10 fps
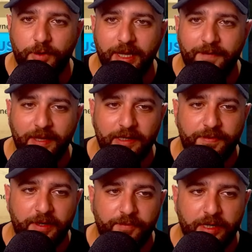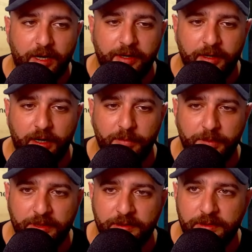I have anything regarding
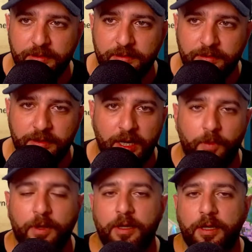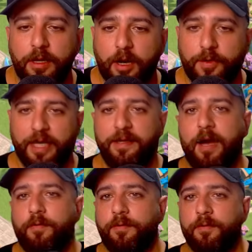armaments? No. Okay,
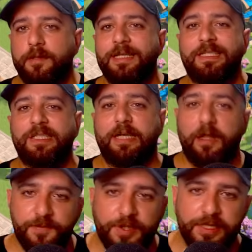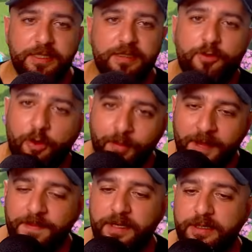now sculptures,
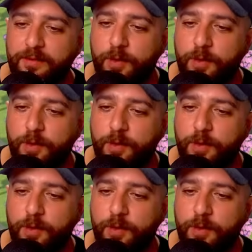commanders,